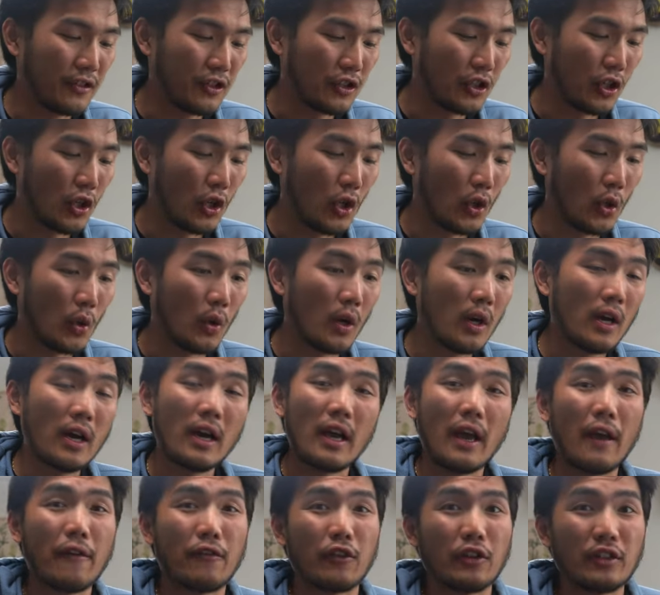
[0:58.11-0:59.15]
So
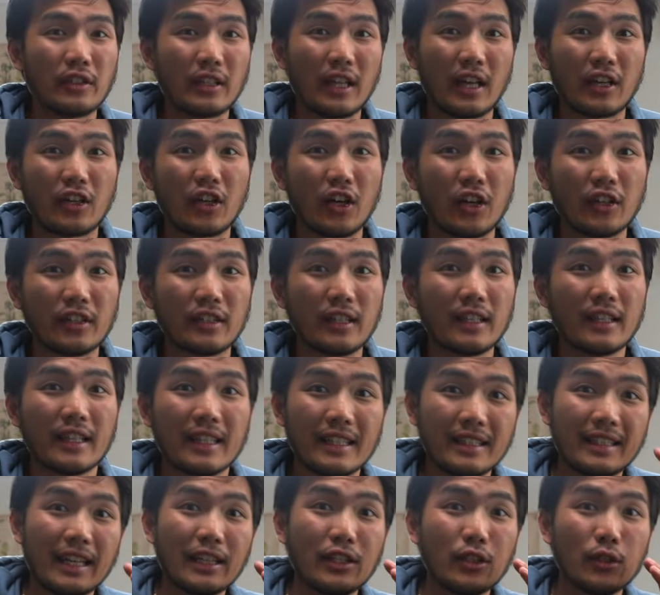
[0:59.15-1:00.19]
if you're into that content,
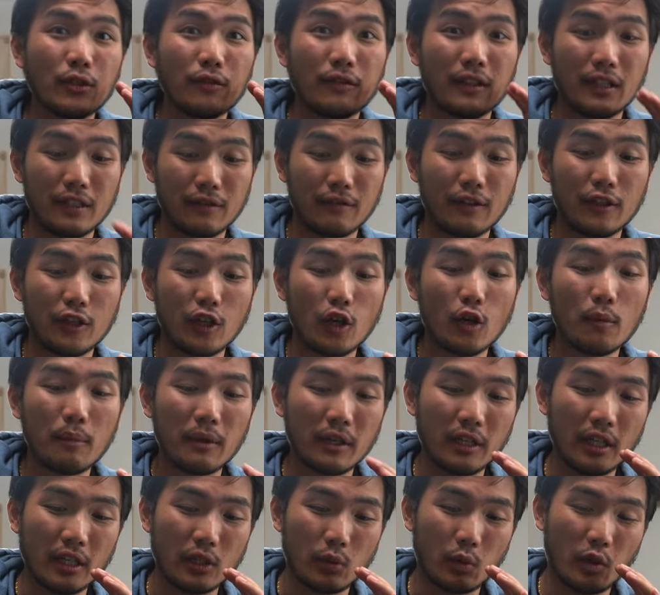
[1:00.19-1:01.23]
stay tuned for this video
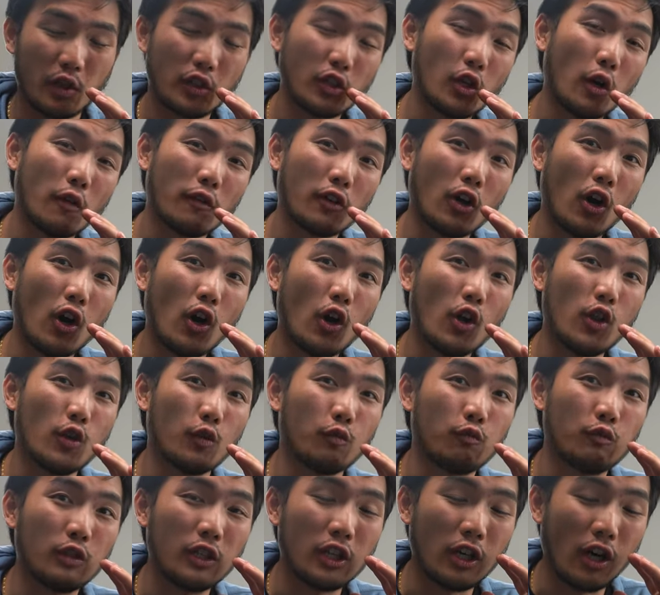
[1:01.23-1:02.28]
because we're gonna go over all the
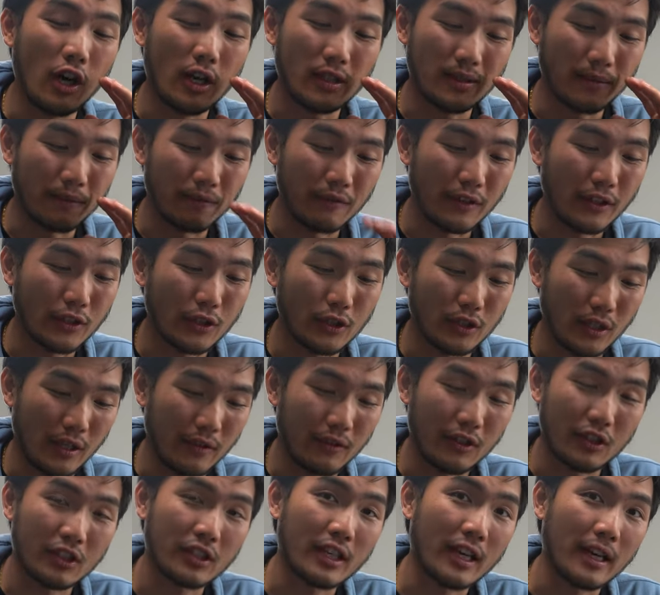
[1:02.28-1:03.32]
really awesome features
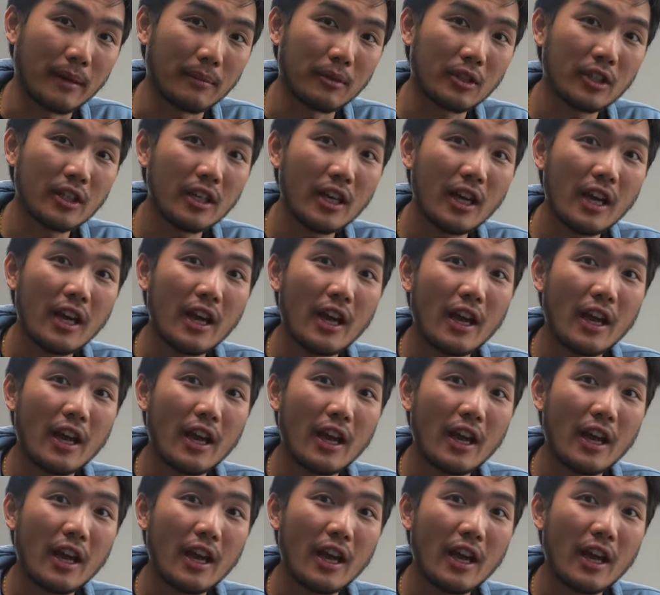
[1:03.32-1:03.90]
of this camera